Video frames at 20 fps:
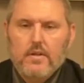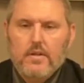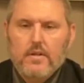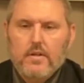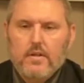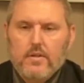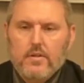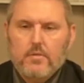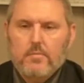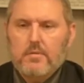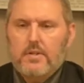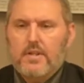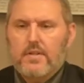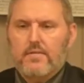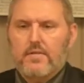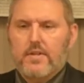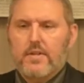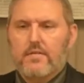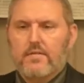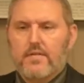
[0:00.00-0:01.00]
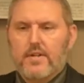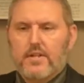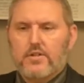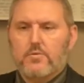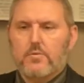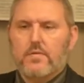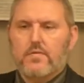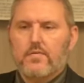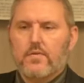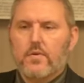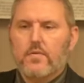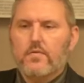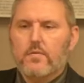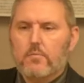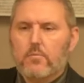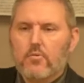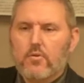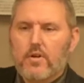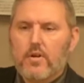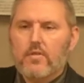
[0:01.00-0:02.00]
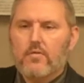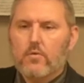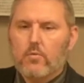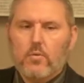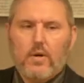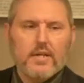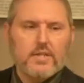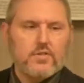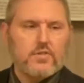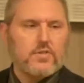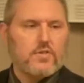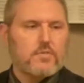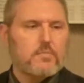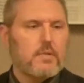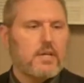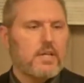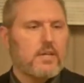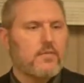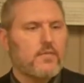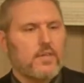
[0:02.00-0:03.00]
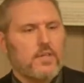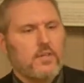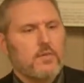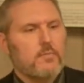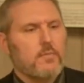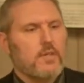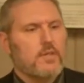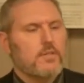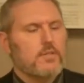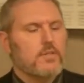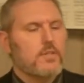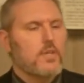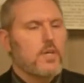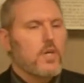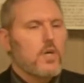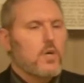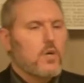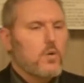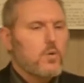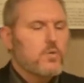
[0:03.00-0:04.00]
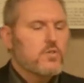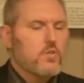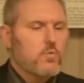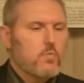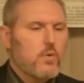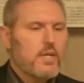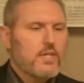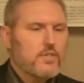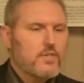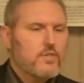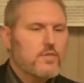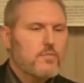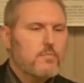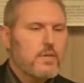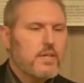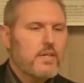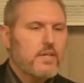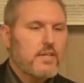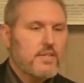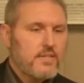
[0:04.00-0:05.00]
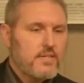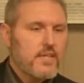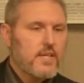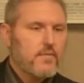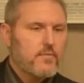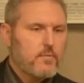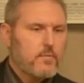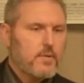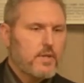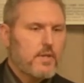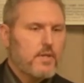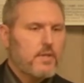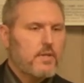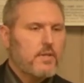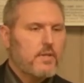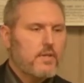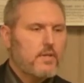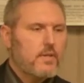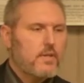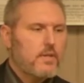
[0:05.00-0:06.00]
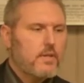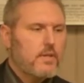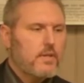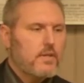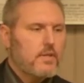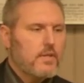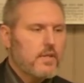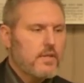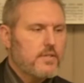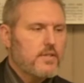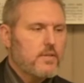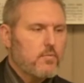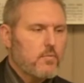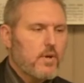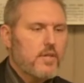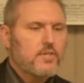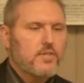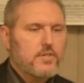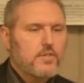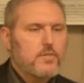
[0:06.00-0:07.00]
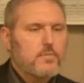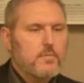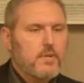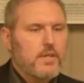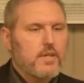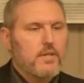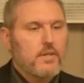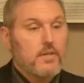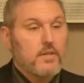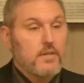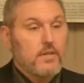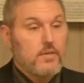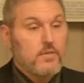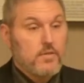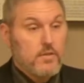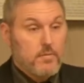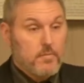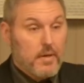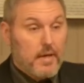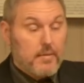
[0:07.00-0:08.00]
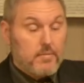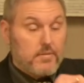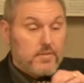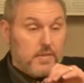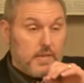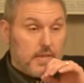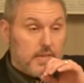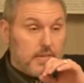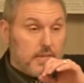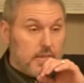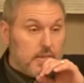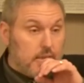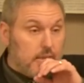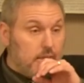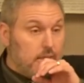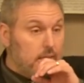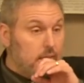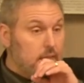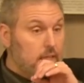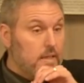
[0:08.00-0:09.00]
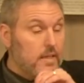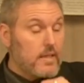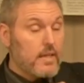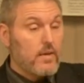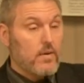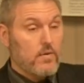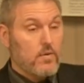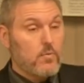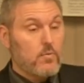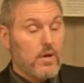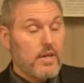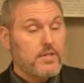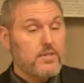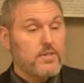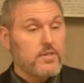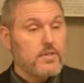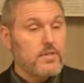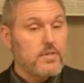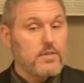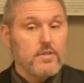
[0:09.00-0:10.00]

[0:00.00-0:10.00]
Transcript: You believe the effectual fervent prayer of a righteous man availeth much? Who is a righteous man? A saved man. That is a righteous man. The Bible says they are the righteous.